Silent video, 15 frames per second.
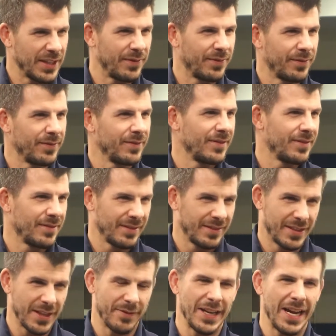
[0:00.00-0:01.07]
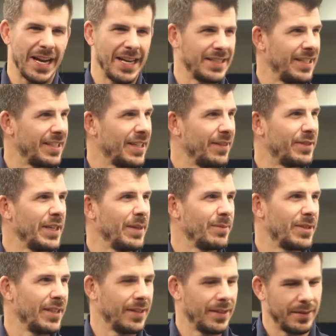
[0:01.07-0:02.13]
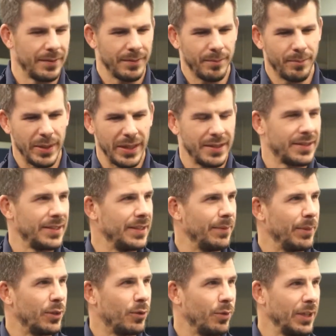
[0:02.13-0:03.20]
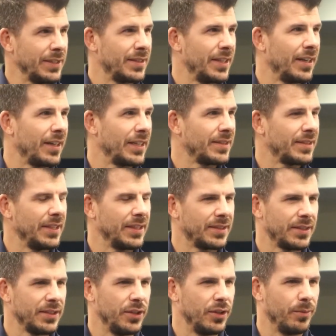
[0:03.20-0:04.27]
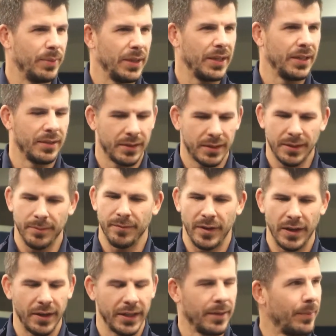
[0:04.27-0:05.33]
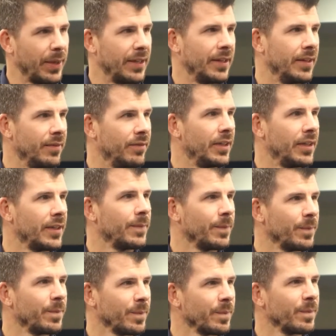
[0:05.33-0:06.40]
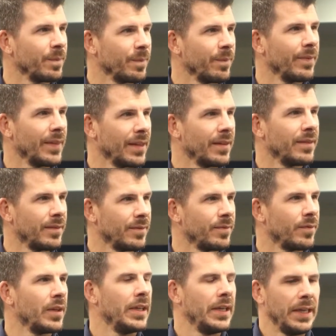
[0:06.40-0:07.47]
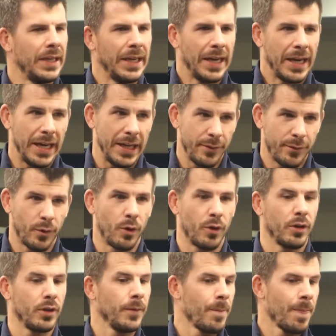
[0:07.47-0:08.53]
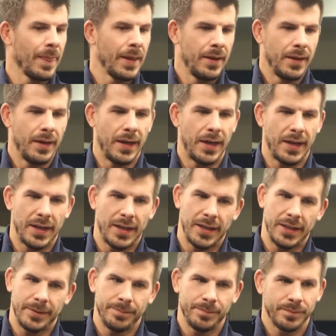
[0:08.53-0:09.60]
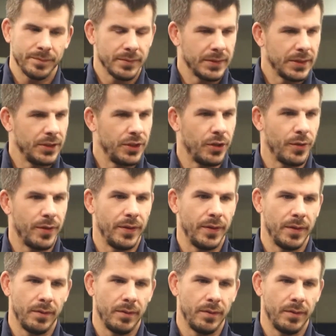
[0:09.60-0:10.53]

tough, mm. tough guys and a tough team to beat us in the middle yeah. there. I yeah. it's you know being very competitive there. Yeah, sure. Uh, 84. 84. Um, you know,